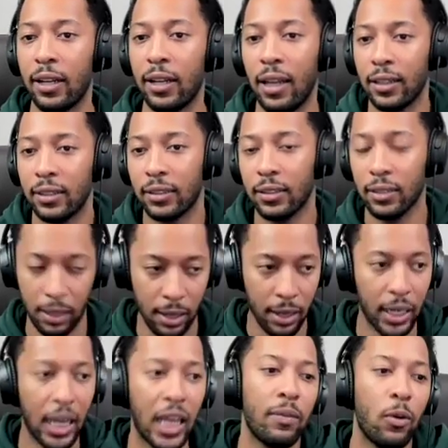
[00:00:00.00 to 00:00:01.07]
And that's
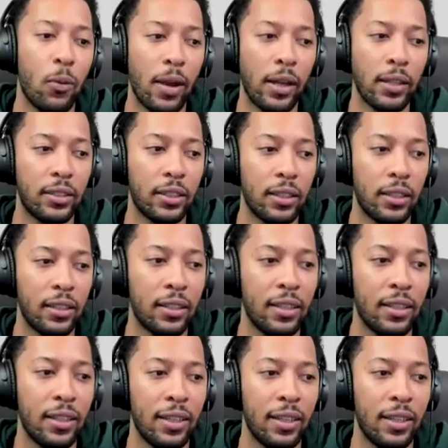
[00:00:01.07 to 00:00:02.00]
kind of a way to,